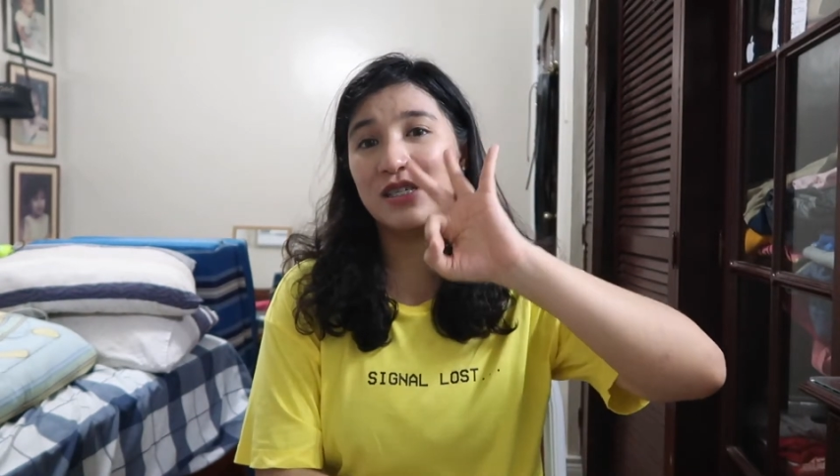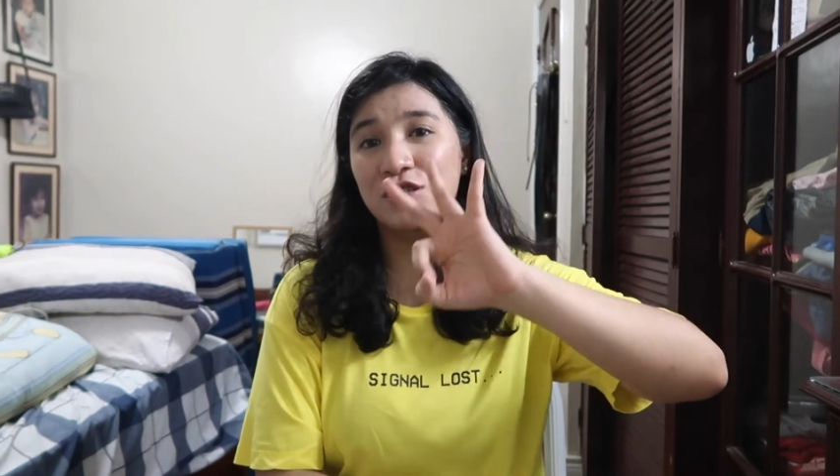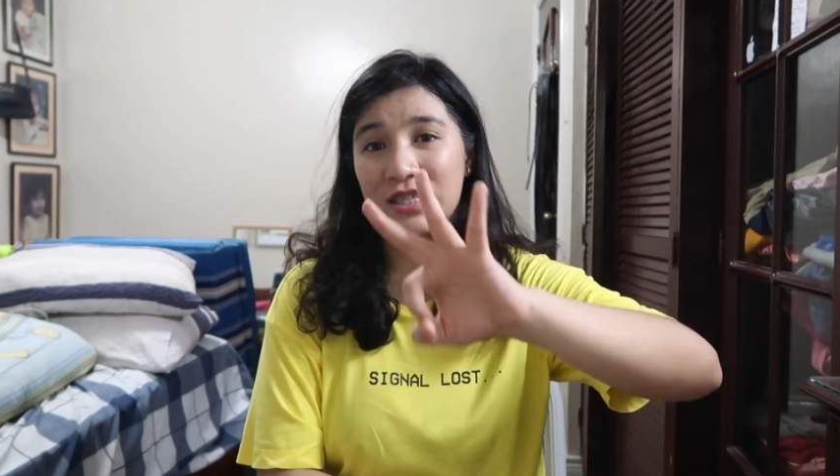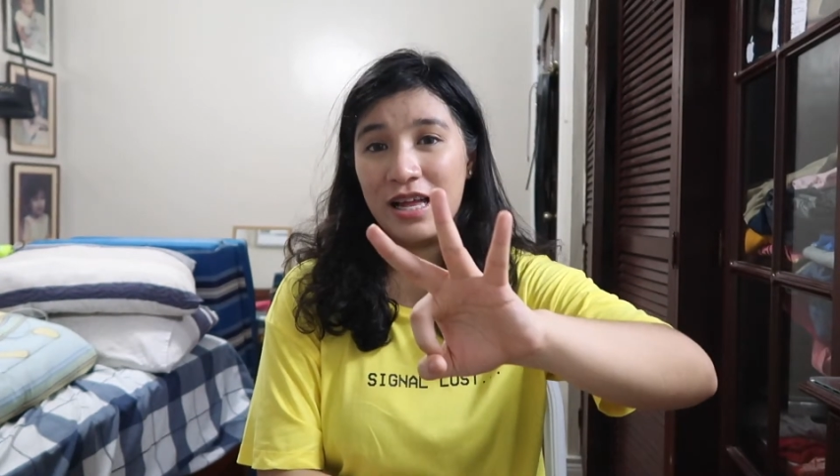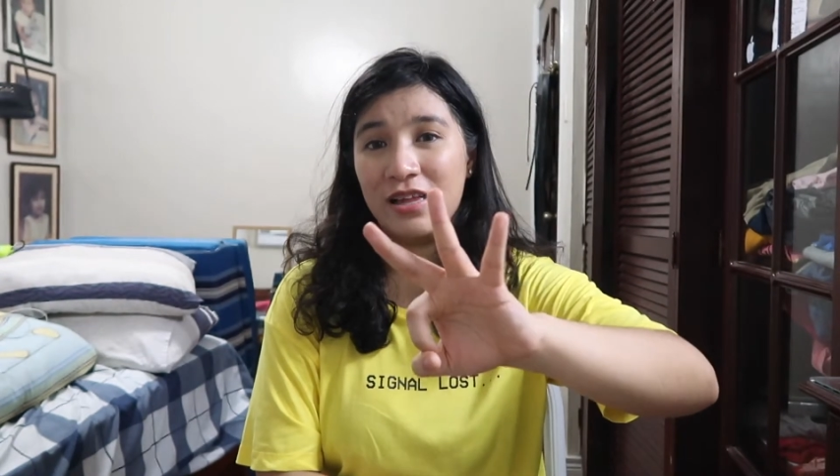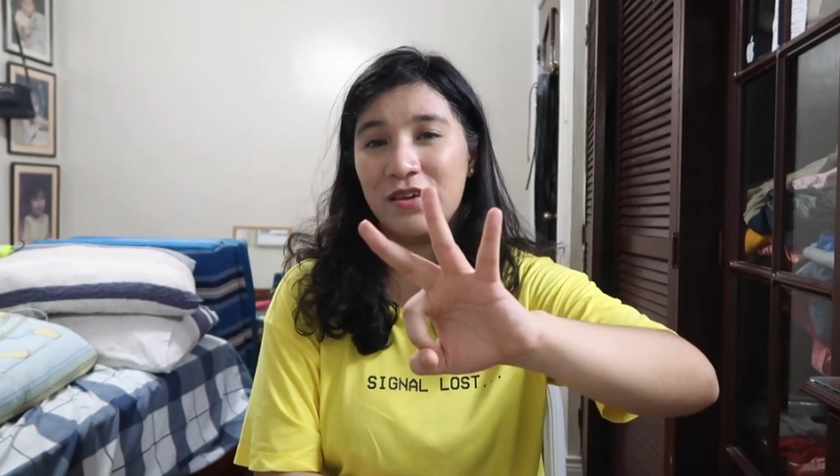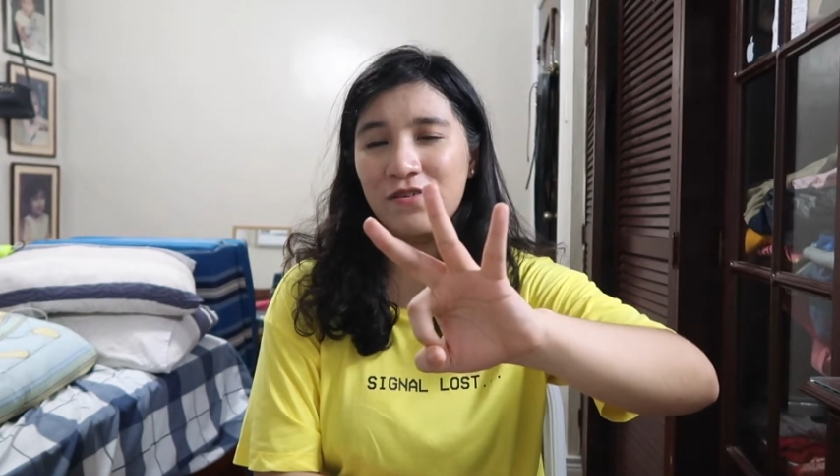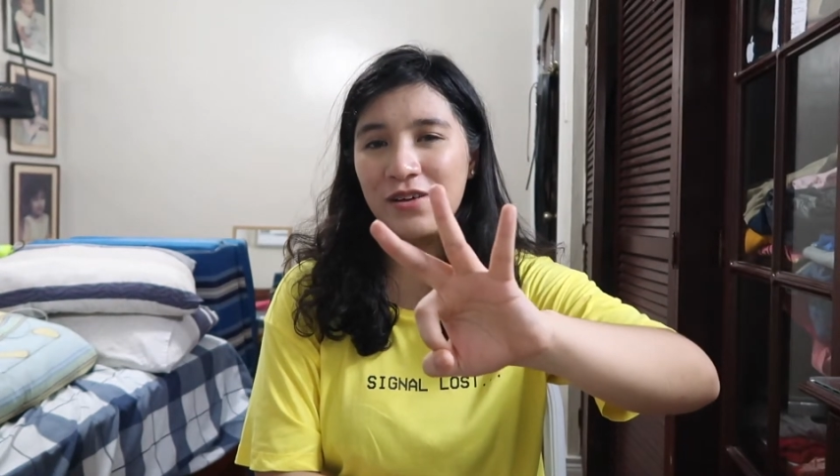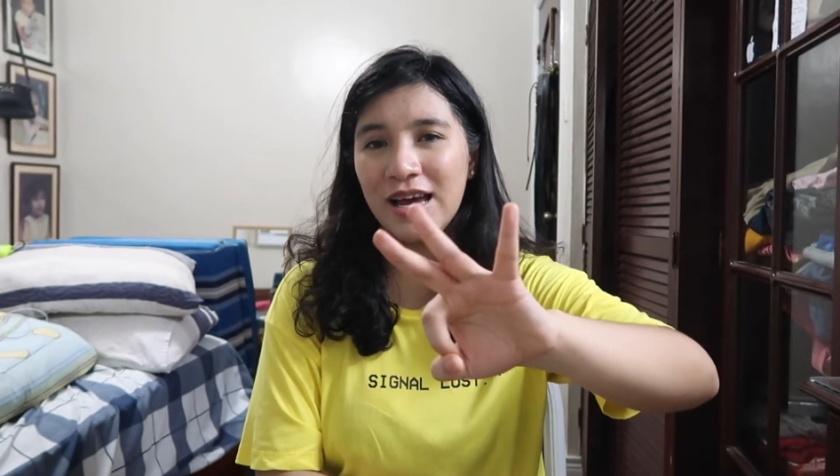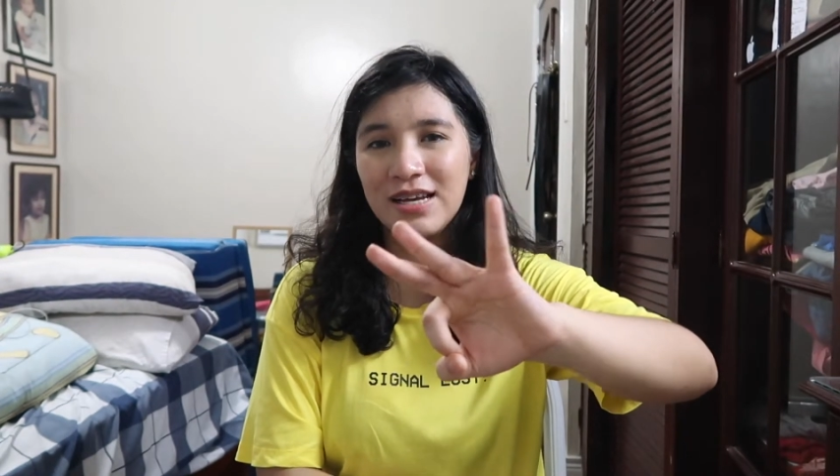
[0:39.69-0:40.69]
to tell
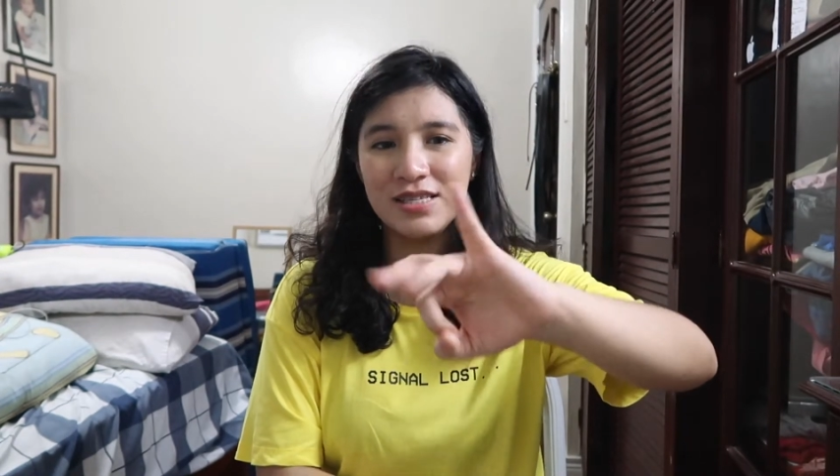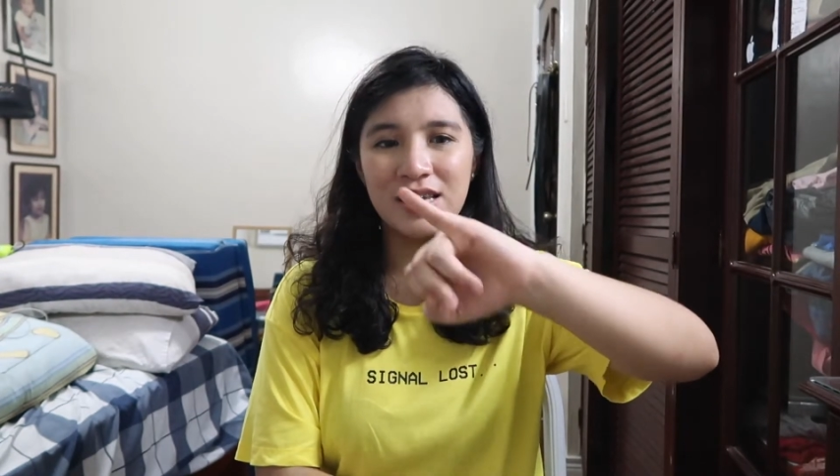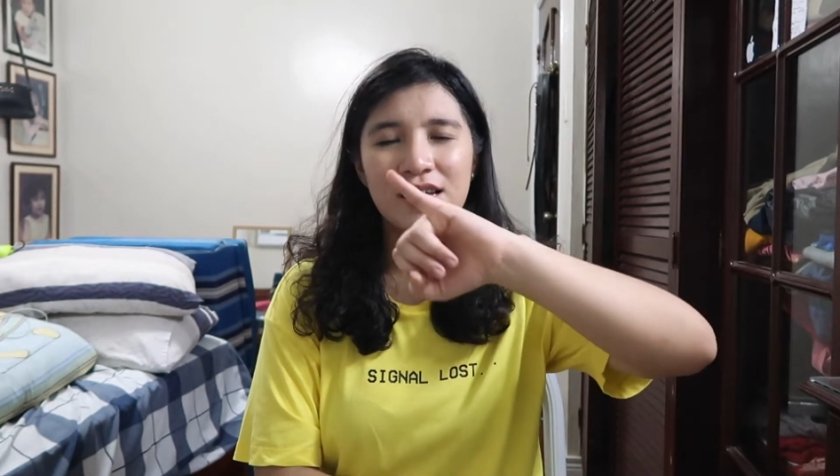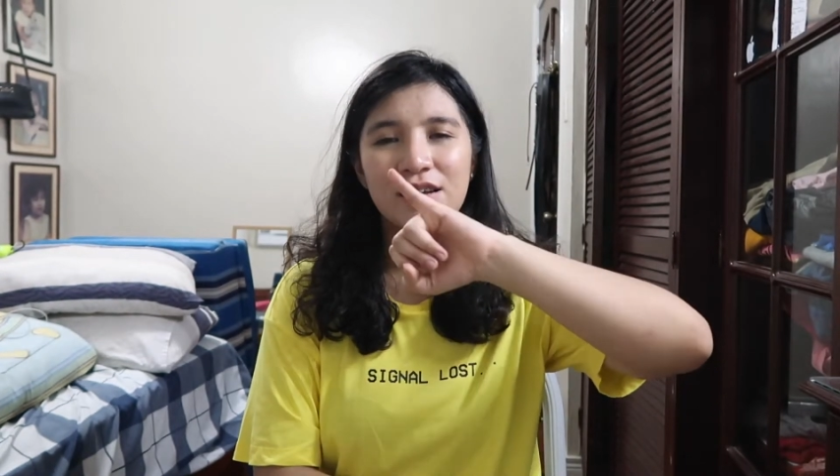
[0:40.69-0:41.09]
you guys.